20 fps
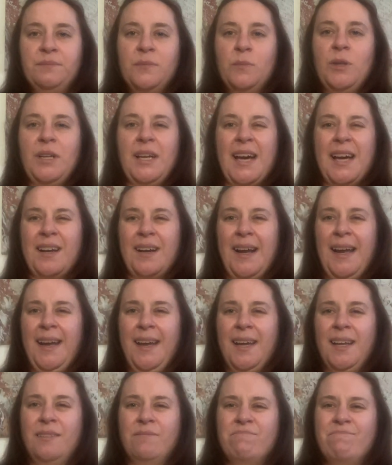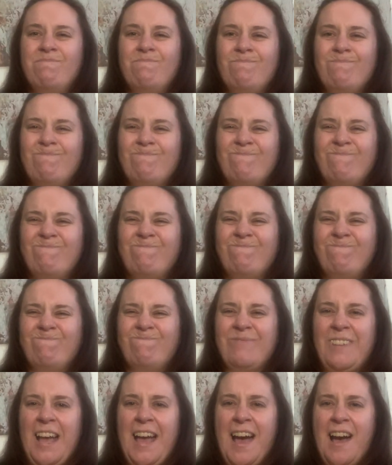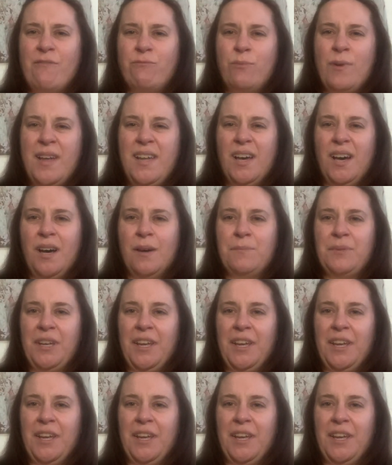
We got our hand halfway up,